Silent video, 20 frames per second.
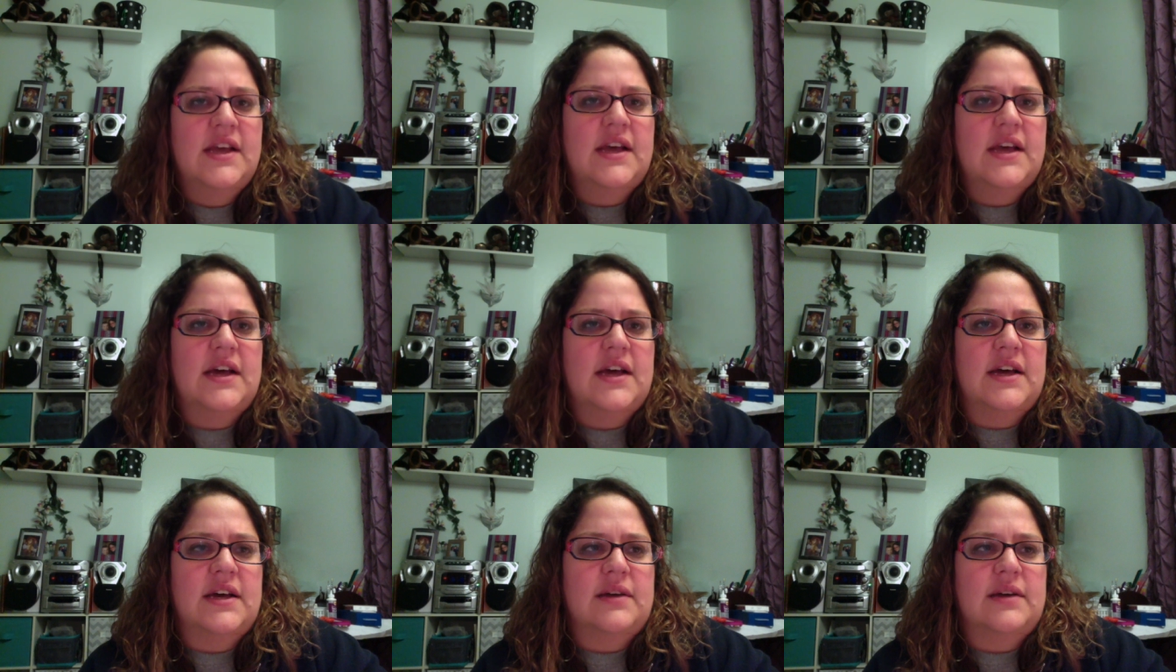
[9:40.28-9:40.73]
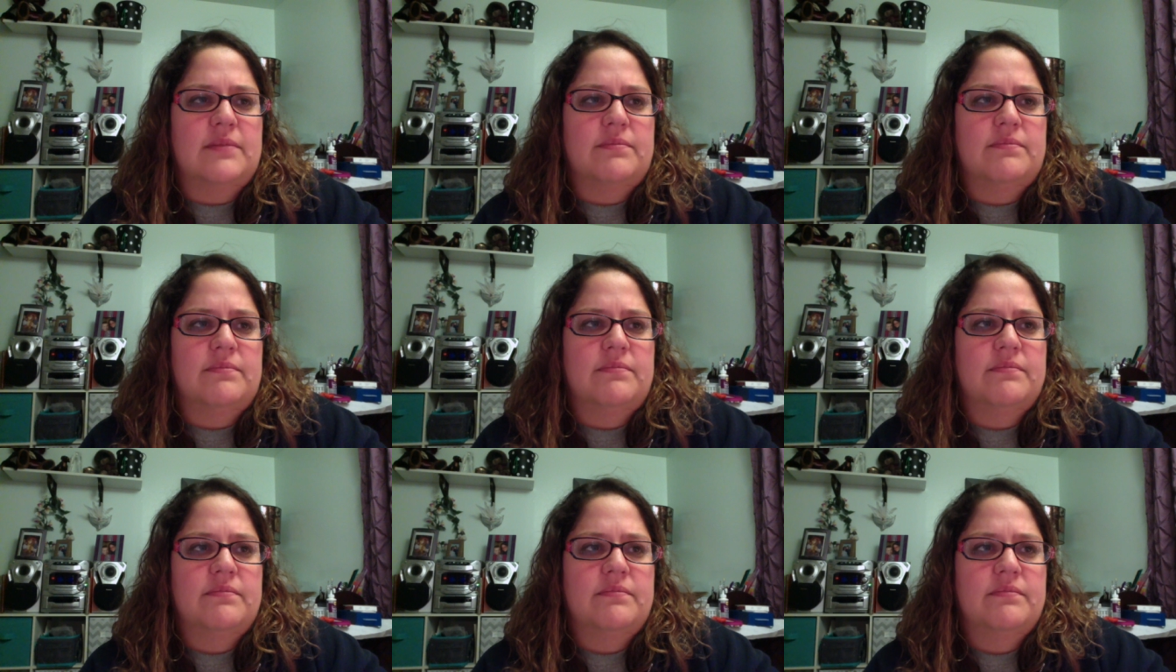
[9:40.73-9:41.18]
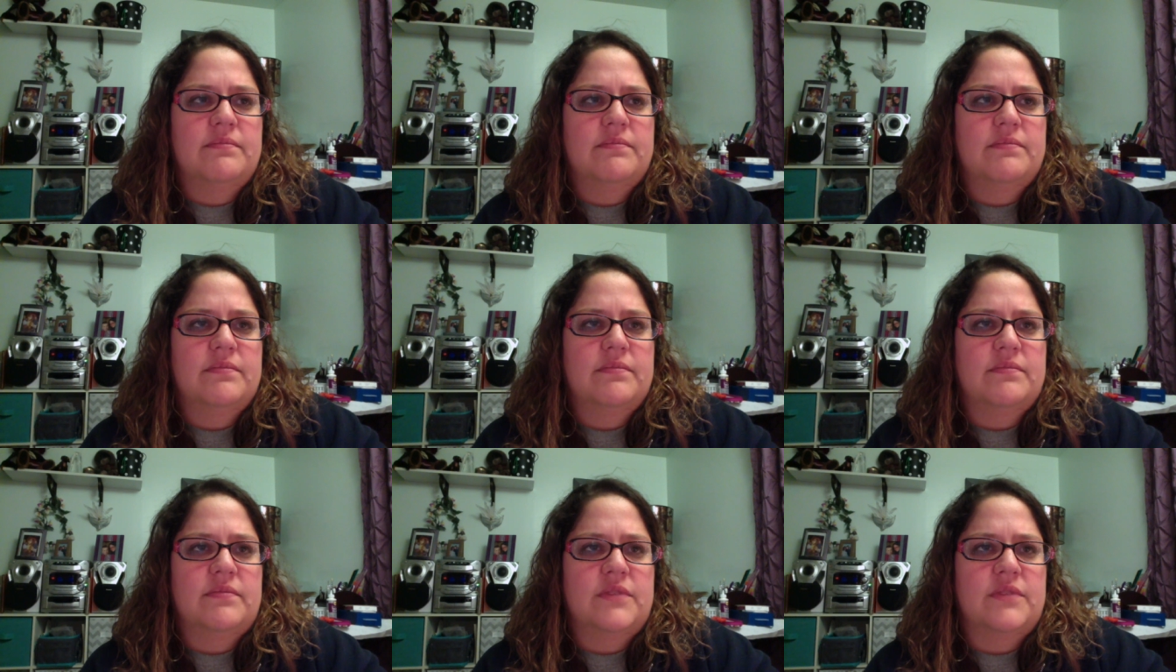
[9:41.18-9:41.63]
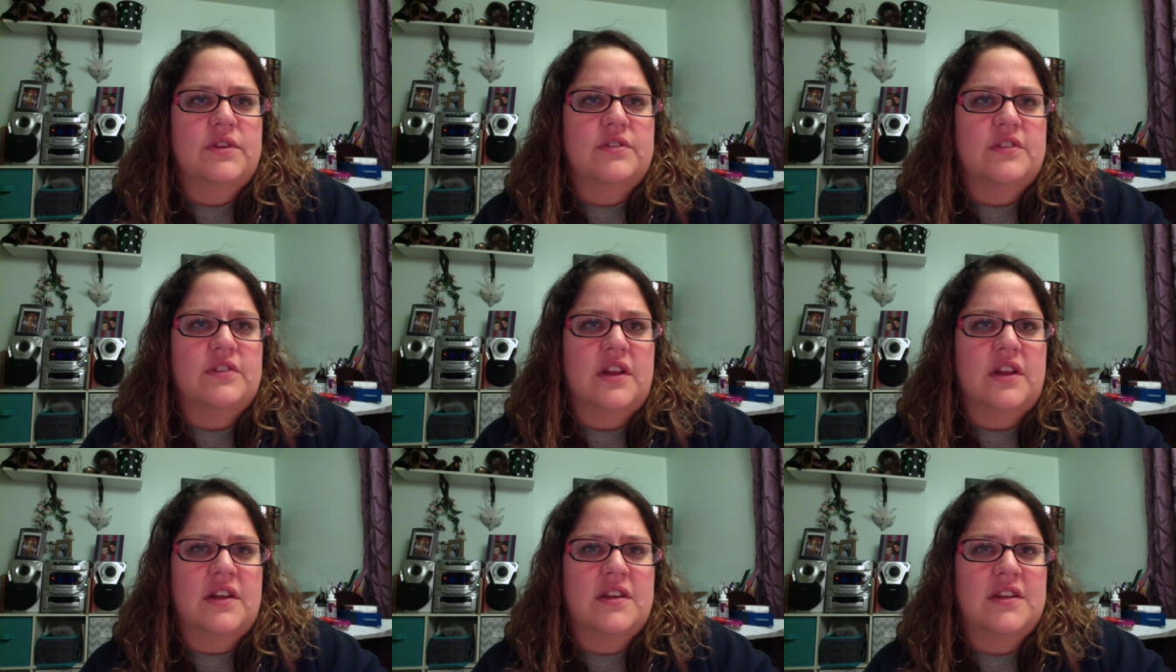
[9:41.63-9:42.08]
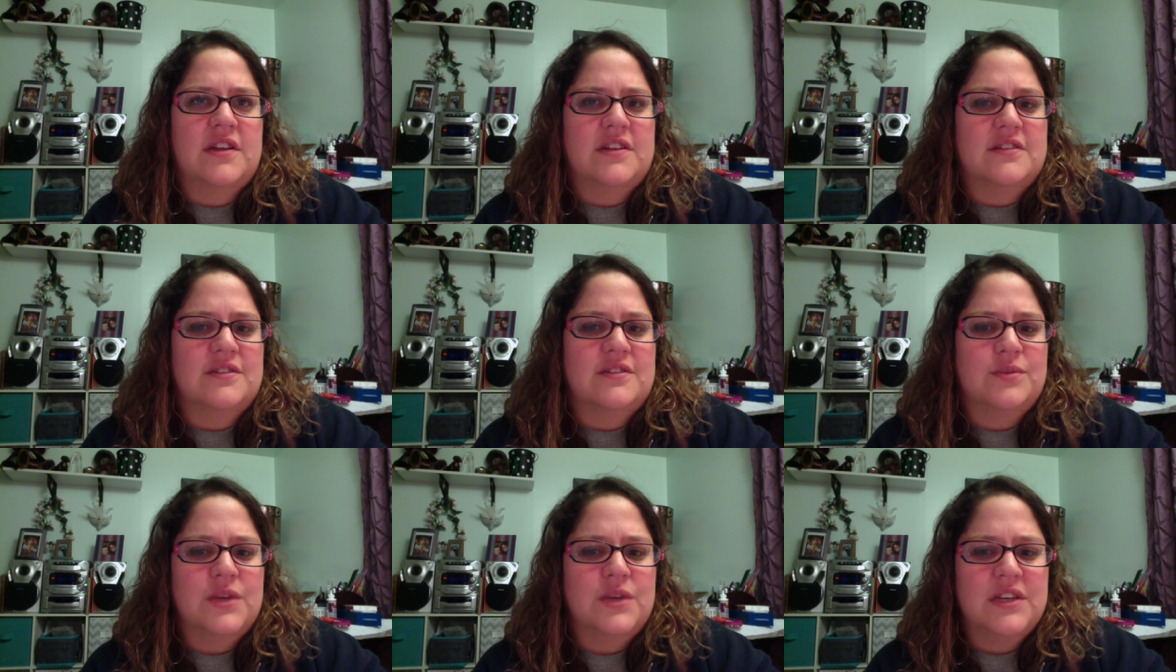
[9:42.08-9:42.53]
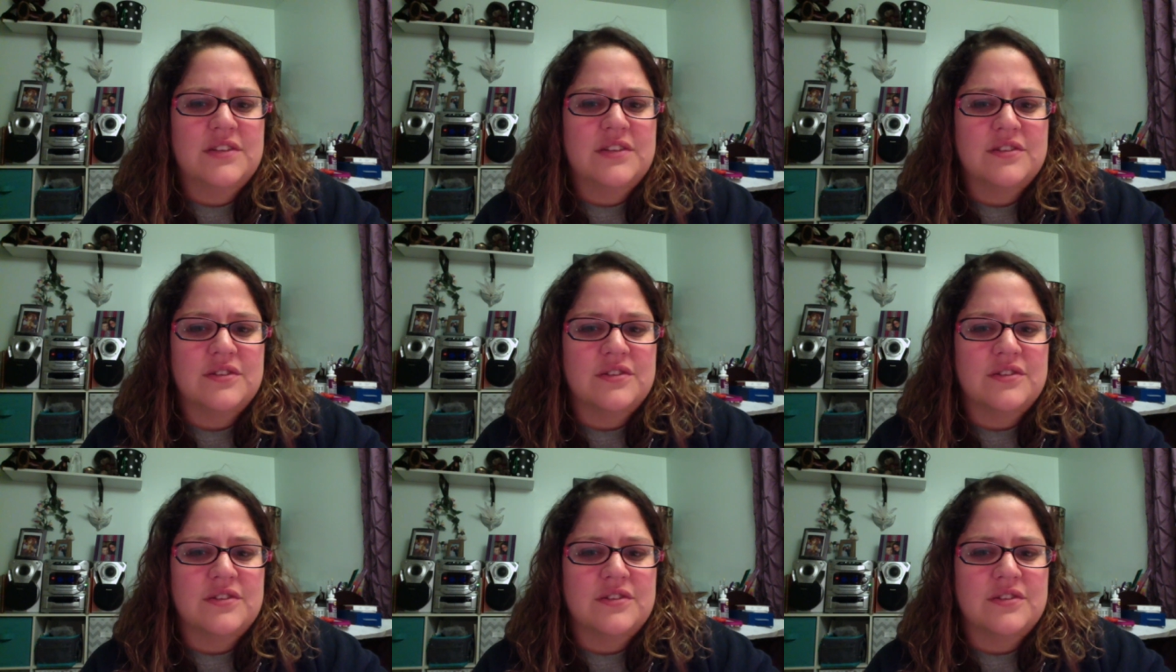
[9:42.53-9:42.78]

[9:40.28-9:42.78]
There's not a lot of sweets.